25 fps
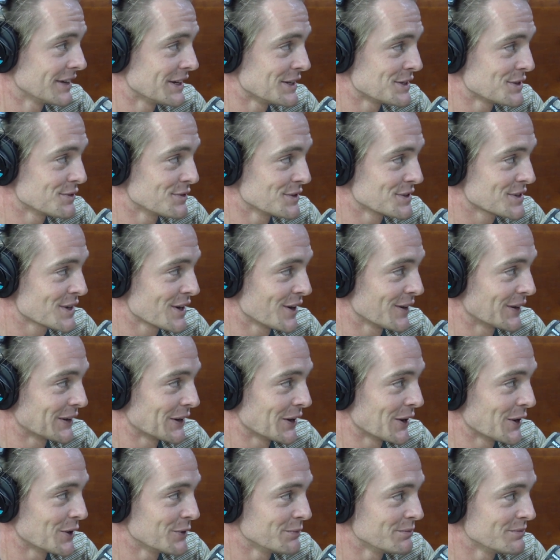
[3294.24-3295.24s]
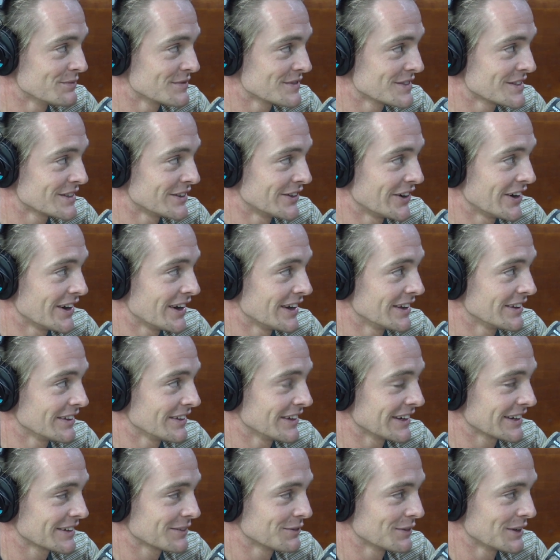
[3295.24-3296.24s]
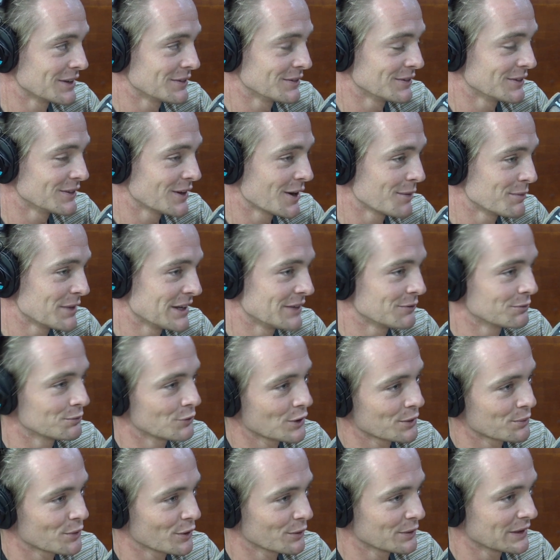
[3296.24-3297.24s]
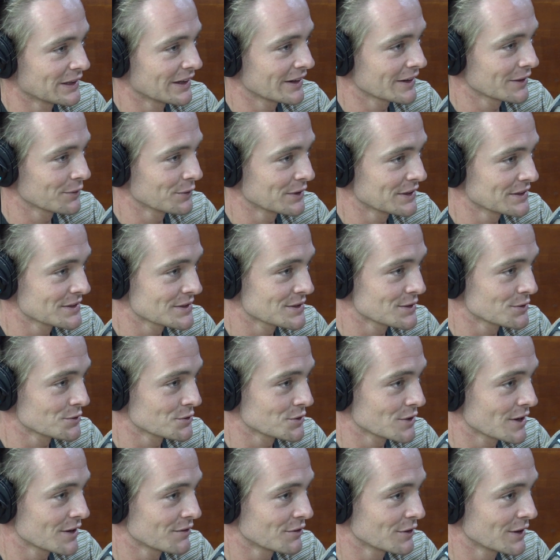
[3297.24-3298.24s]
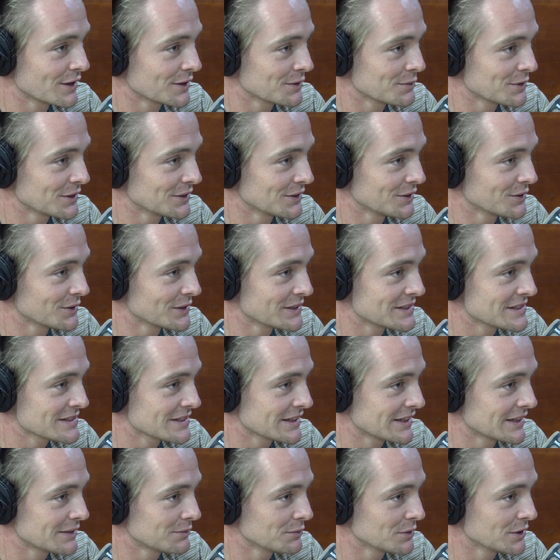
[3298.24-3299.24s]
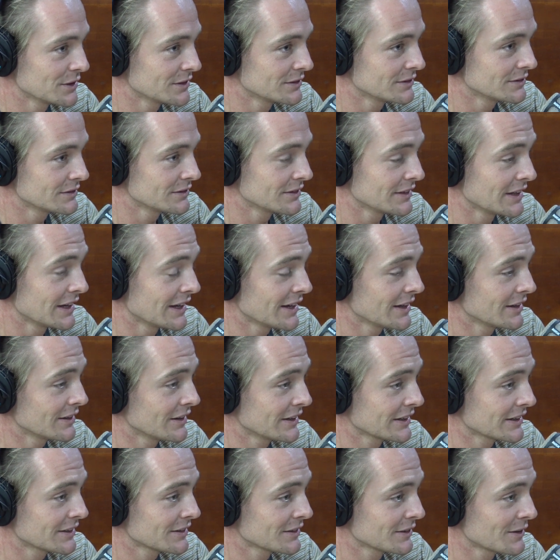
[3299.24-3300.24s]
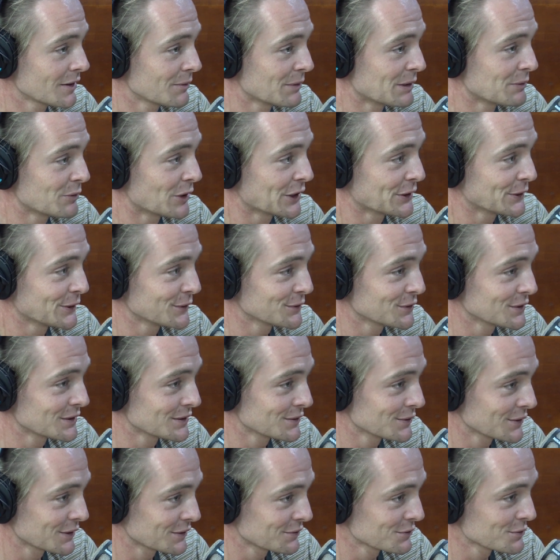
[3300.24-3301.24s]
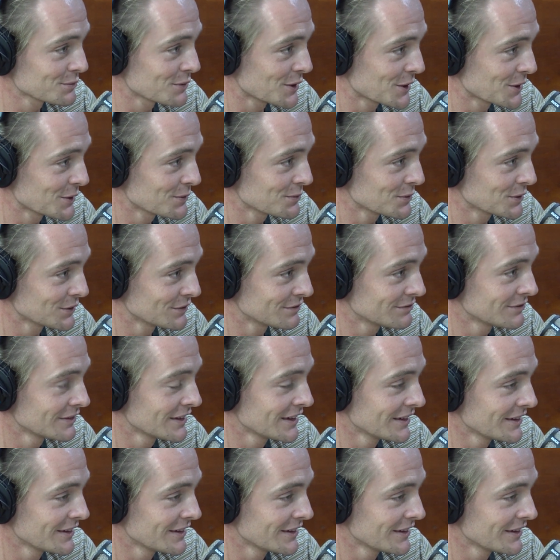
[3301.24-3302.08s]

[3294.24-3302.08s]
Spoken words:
each of us going home tonight, we're probably lucky we can still drive around a bit in Queensland, but my girlfriend's working from home, and,